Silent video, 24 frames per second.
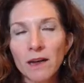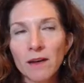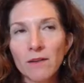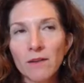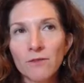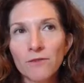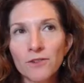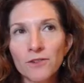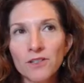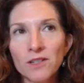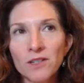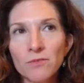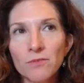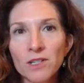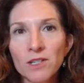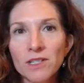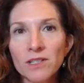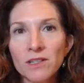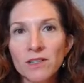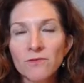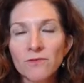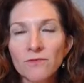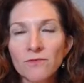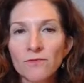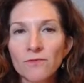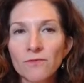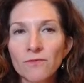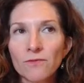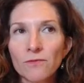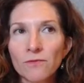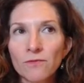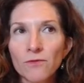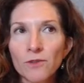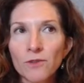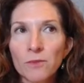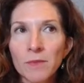for some reason,
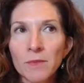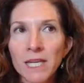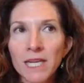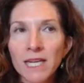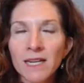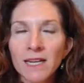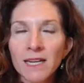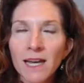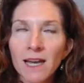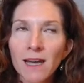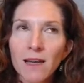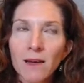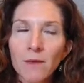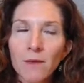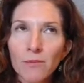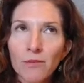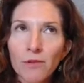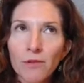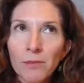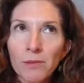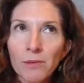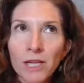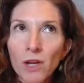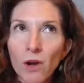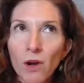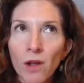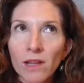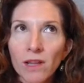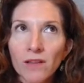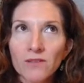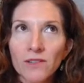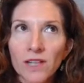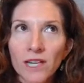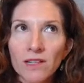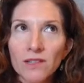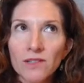for me, and probably all
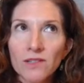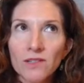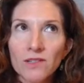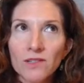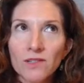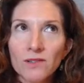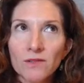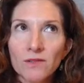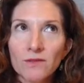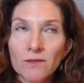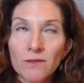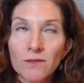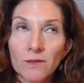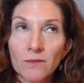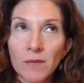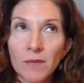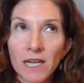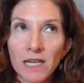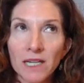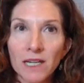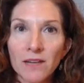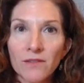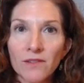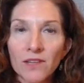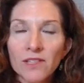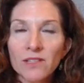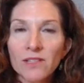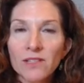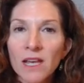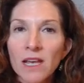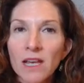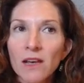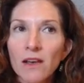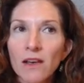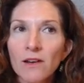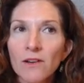of us, or many of us,
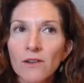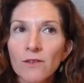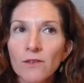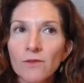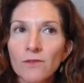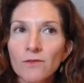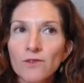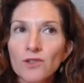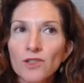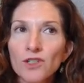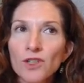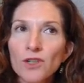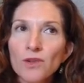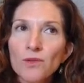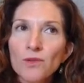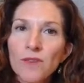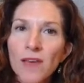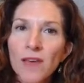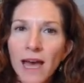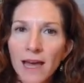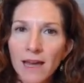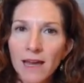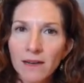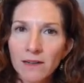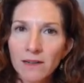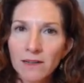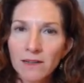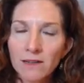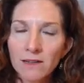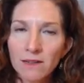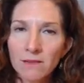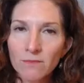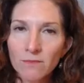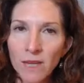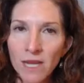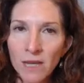do that
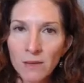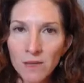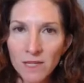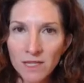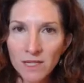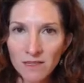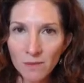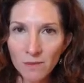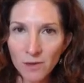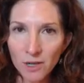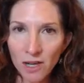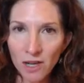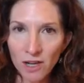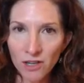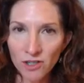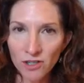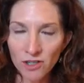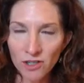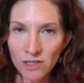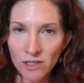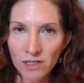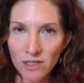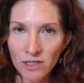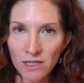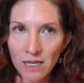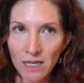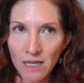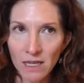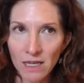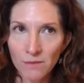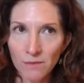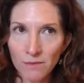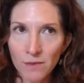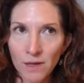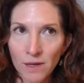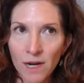maybe subconsciously,
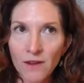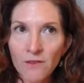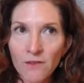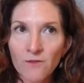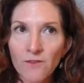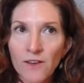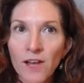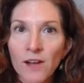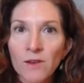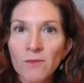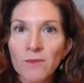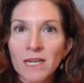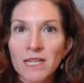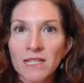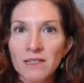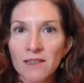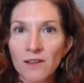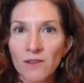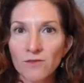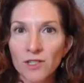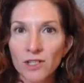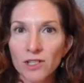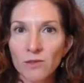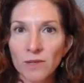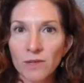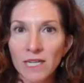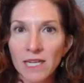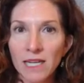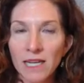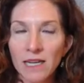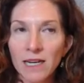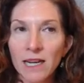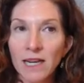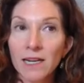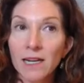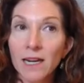but I found myself doing
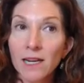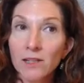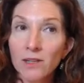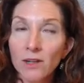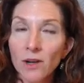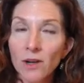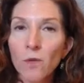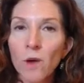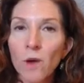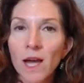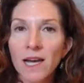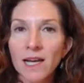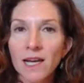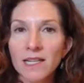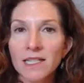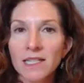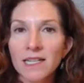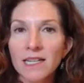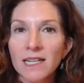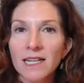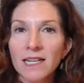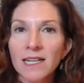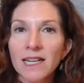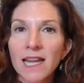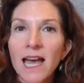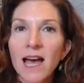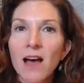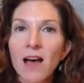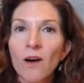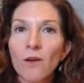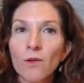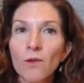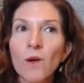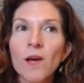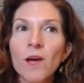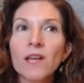it. And I know why I did it
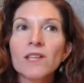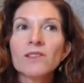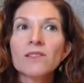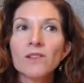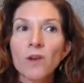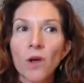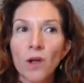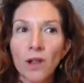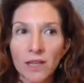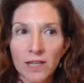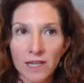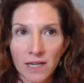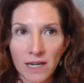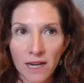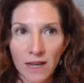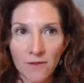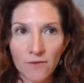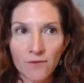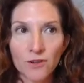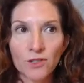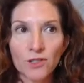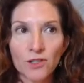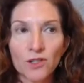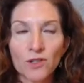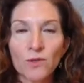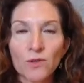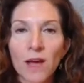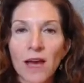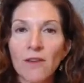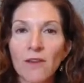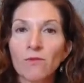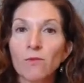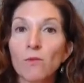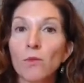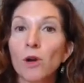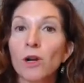now. It was all in an effort to
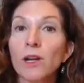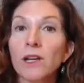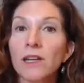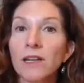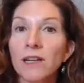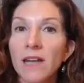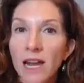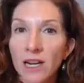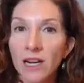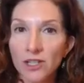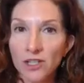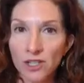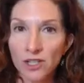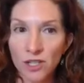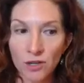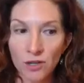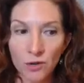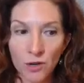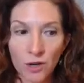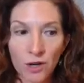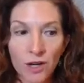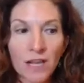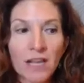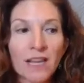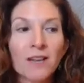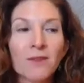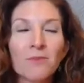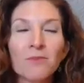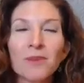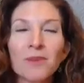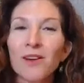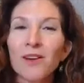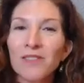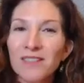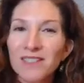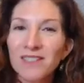have more connection or
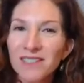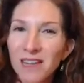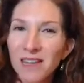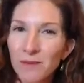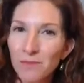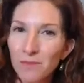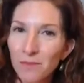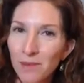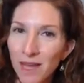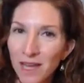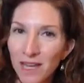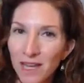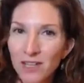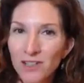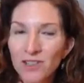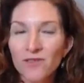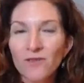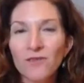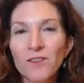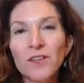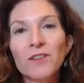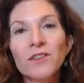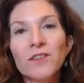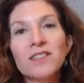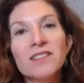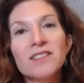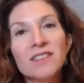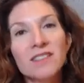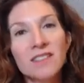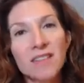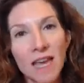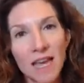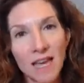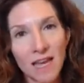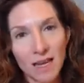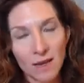be on the same page, feel the
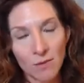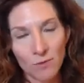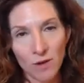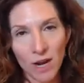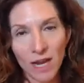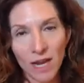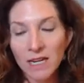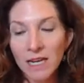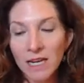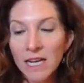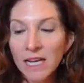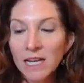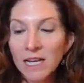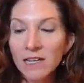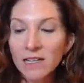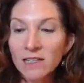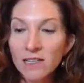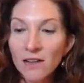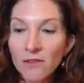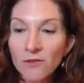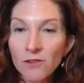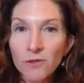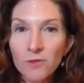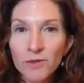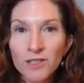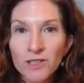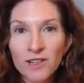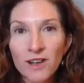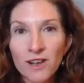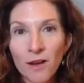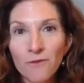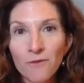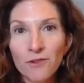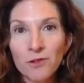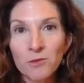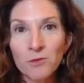same, right? Because everyone's
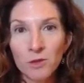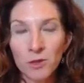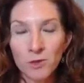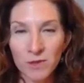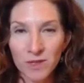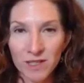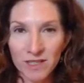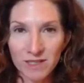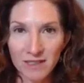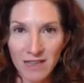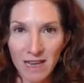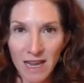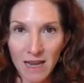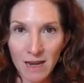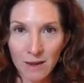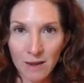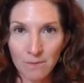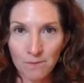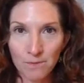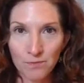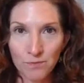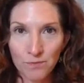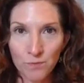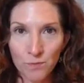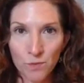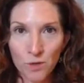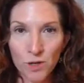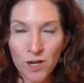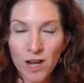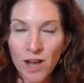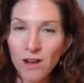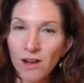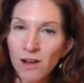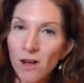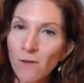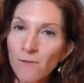comfortable with same. We're
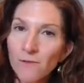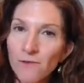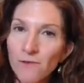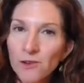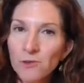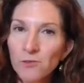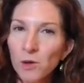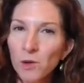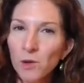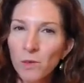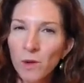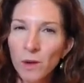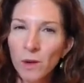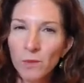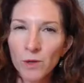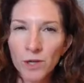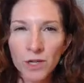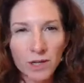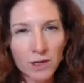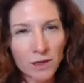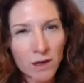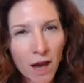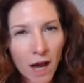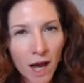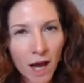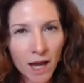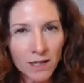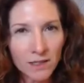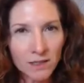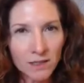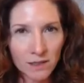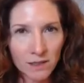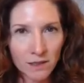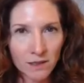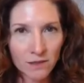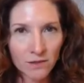not comfortable when we're not
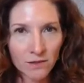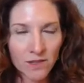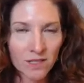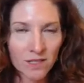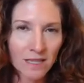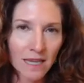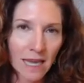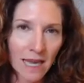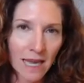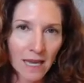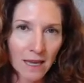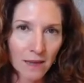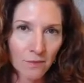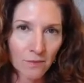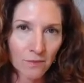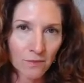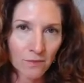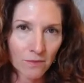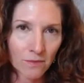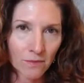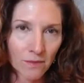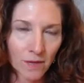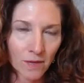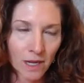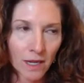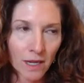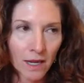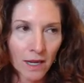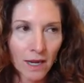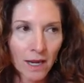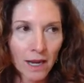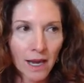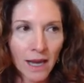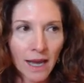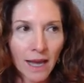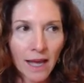the same.
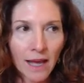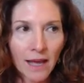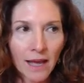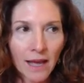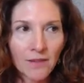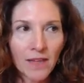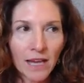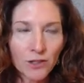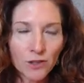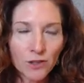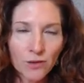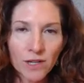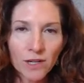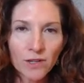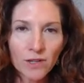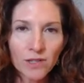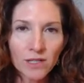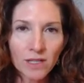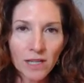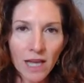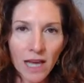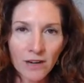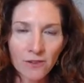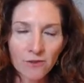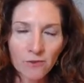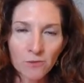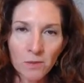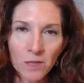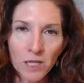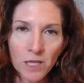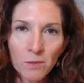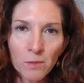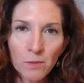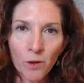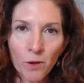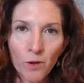That triggers a lot of
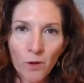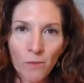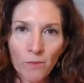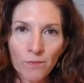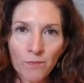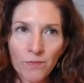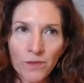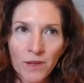people.